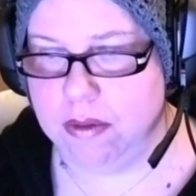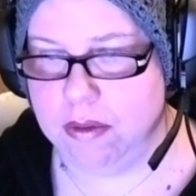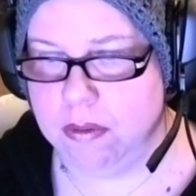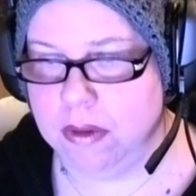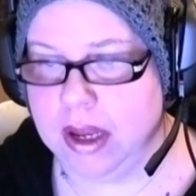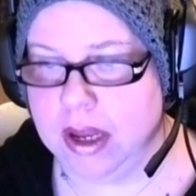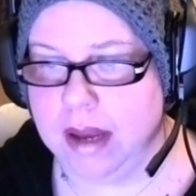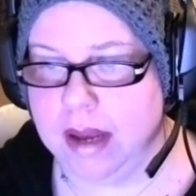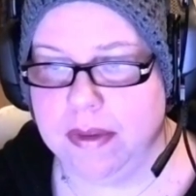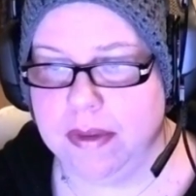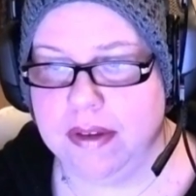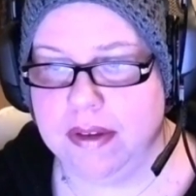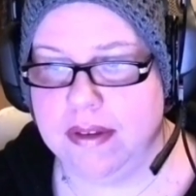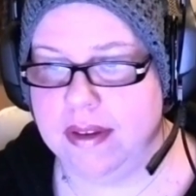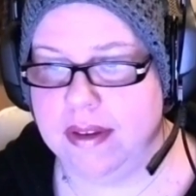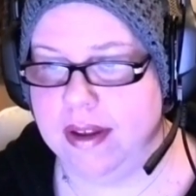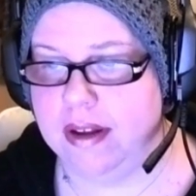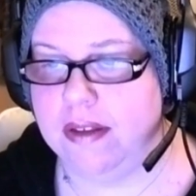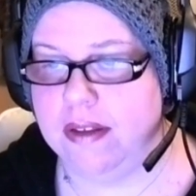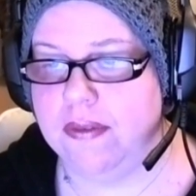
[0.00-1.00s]
All chemists
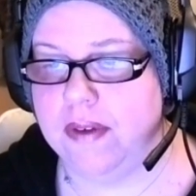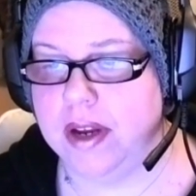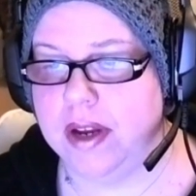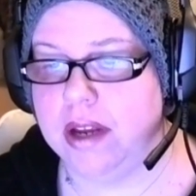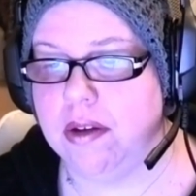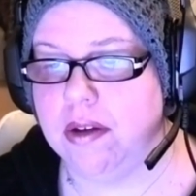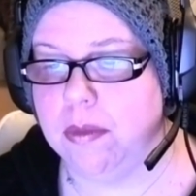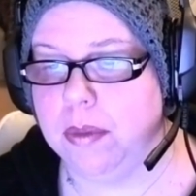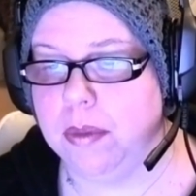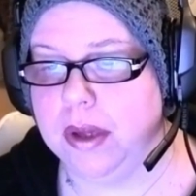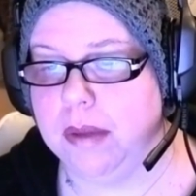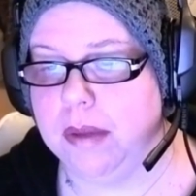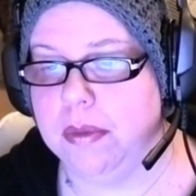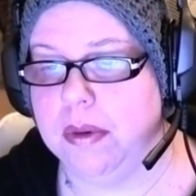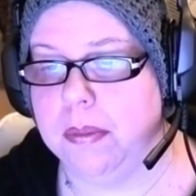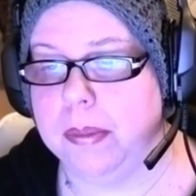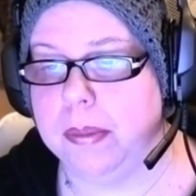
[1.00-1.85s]
said it's a very good paper